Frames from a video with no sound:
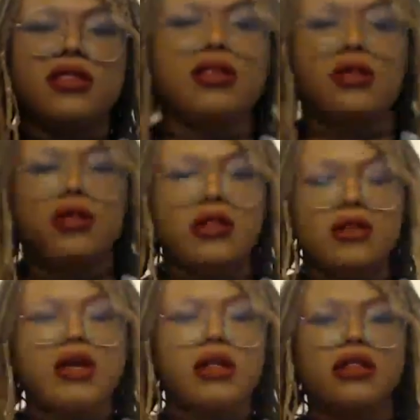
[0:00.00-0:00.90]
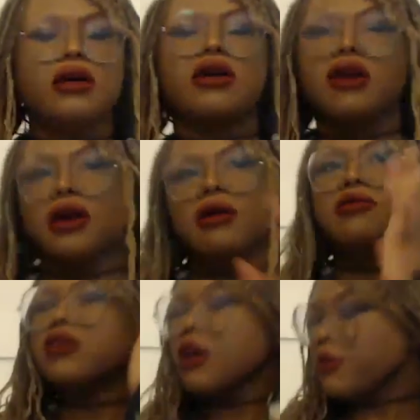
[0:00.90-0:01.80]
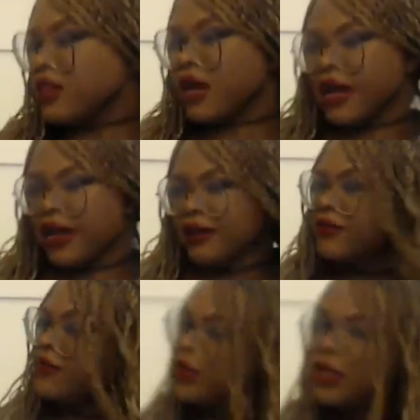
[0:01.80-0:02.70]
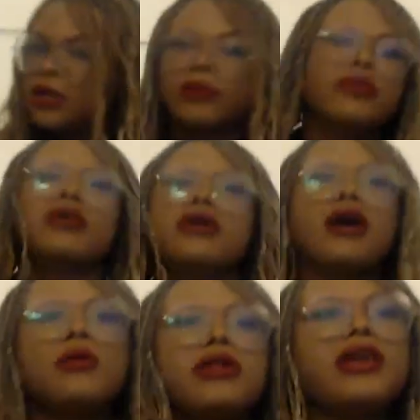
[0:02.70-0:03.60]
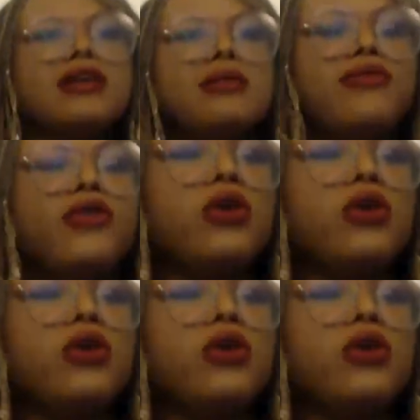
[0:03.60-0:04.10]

this look come alive. I'm going to take